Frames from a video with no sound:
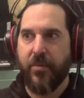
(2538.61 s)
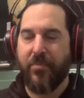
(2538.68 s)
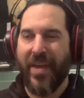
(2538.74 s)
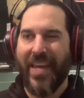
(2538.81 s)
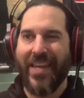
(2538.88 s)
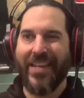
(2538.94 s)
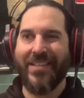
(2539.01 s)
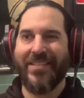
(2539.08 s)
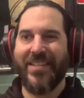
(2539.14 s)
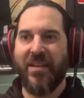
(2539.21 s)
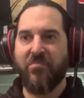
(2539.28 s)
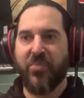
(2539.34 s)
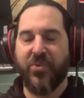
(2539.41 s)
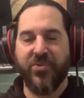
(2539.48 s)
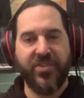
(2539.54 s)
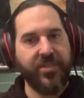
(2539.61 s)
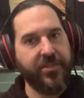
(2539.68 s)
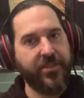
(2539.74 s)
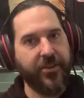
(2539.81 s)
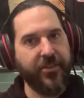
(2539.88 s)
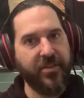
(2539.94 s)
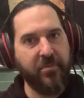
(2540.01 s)
pagan temples and
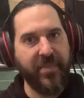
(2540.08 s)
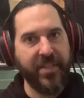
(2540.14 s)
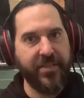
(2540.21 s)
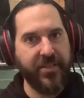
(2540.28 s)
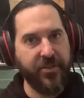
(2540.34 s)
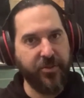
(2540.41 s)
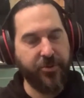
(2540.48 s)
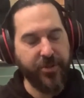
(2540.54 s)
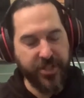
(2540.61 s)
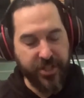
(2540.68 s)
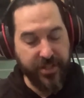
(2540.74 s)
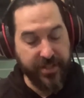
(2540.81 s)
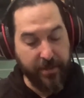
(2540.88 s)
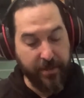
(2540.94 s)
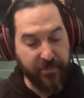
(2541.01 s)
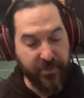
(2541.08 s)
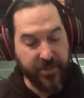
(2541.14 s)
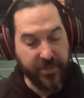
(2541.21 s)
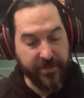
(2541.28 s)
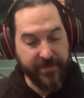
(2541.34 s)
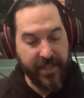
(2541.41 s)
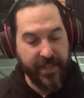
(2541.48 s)
turn them into Christian temples.